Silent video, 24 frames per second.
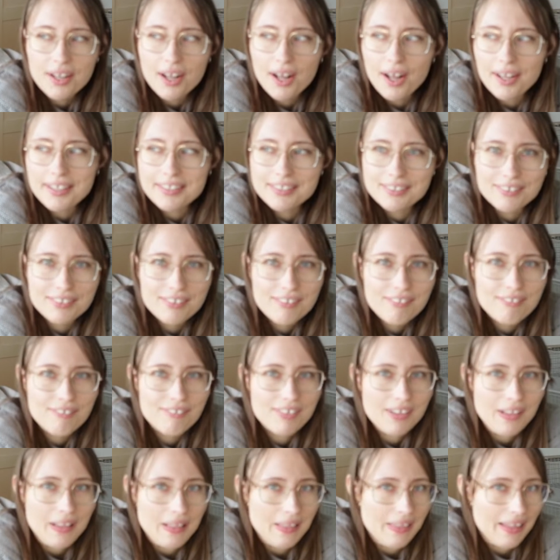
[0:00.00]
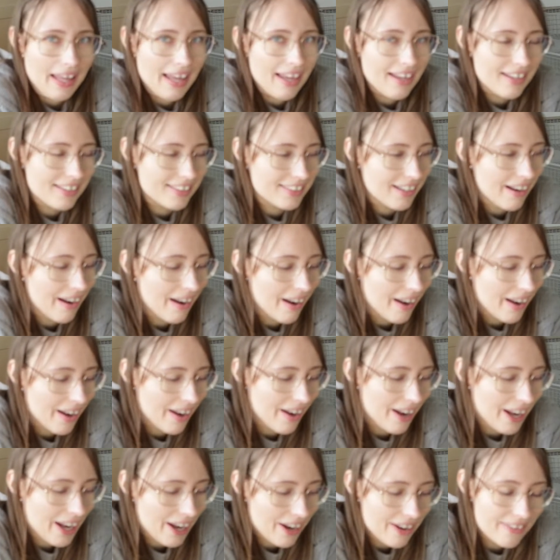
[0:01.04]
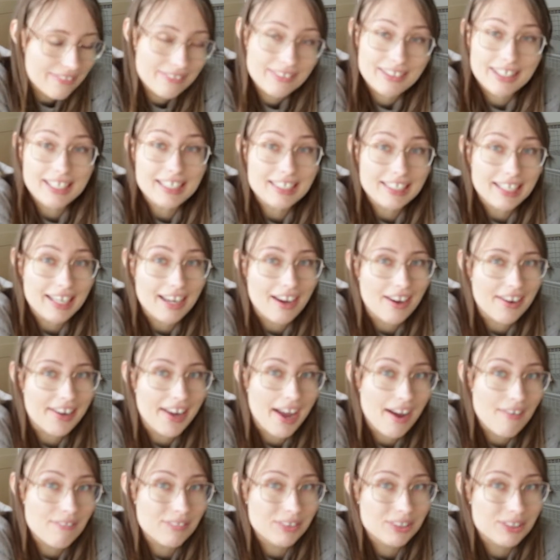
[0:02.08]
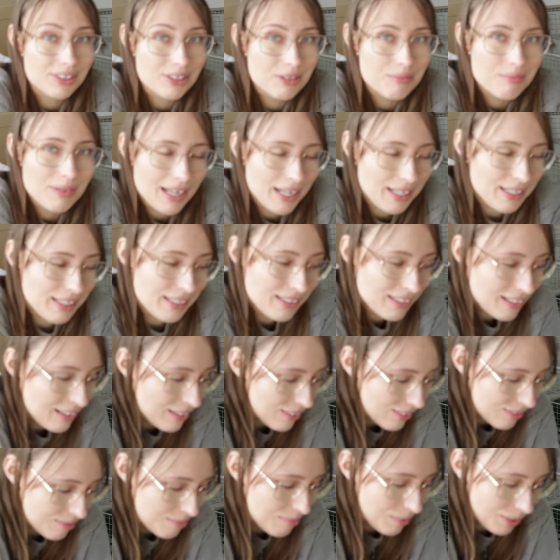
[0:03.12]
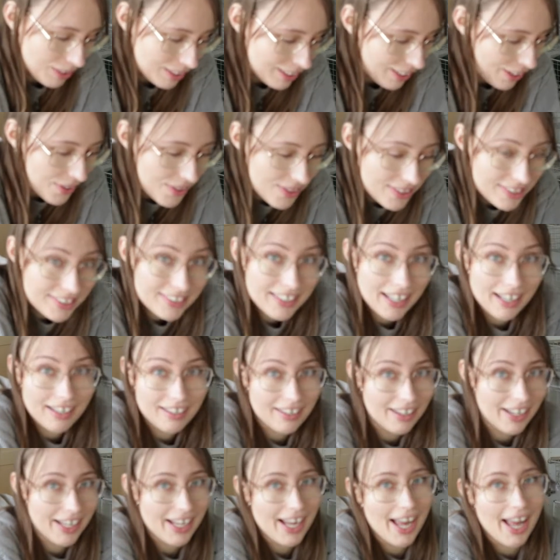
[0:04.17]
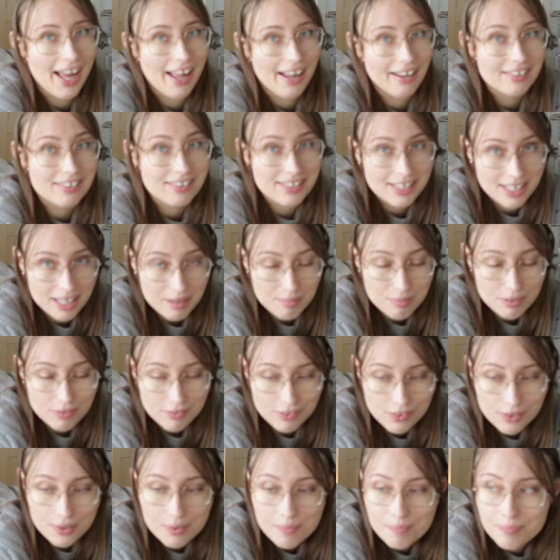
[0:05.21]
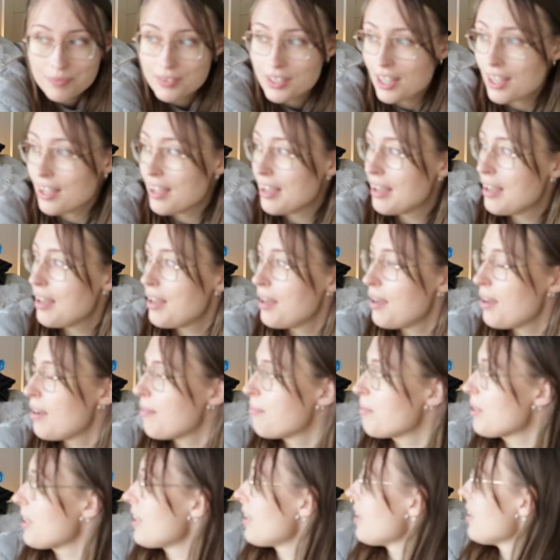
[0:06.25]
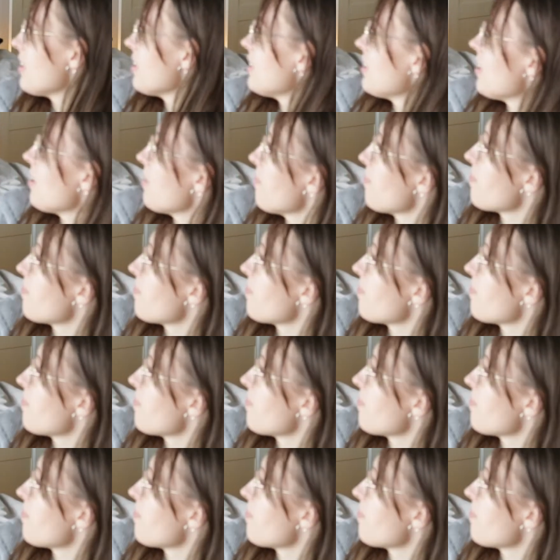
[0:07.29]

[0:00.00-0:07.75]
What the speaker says: I sort of feel that over this year I have accumulated a lot more clothes than I had the year before, because